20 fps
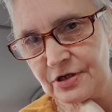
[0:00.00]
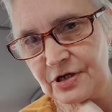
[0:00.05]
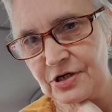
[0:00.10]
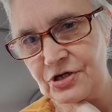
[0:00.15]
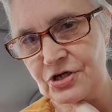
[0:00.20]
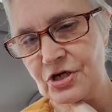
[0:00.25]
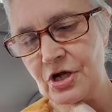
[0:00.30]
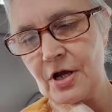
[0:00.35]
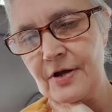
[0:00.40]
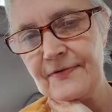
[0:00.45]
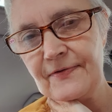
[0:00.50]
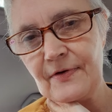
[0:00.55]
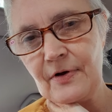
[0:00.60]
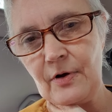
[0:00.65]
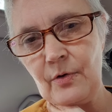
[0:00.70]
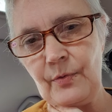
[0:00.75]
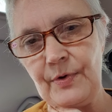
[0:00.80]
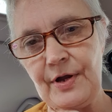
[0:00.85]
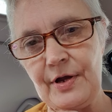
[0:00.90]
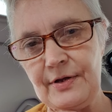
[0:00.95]
and she goes,
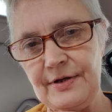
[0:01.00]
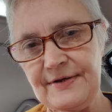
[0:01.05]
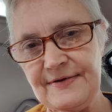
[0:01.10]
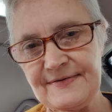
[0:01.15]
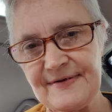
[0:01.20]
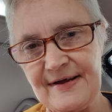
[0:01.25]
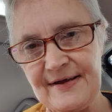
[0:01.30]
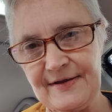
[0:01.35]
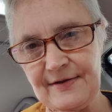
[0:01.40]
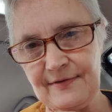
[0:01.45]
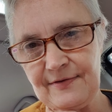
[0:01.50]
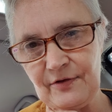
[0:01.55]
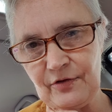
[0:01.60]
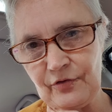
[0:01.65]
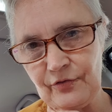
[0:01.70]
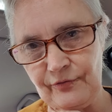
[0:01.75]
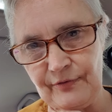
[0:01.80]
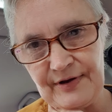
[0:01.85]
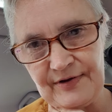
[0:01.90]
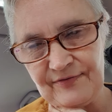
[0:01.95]
oh, we only take the
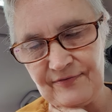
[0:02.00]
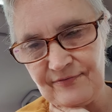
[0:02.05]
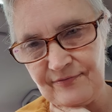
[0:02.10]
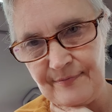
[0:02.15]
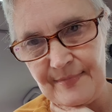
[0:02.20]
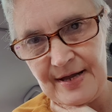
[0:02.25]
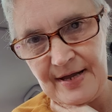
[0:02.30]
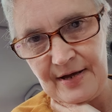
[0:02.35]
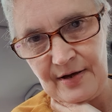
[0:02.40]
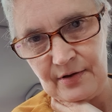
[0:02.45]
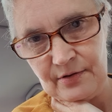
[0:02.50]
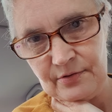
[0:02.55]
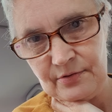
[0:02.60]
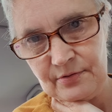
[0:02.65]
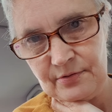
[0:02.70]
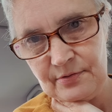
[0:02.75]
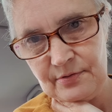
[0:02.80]
correct amount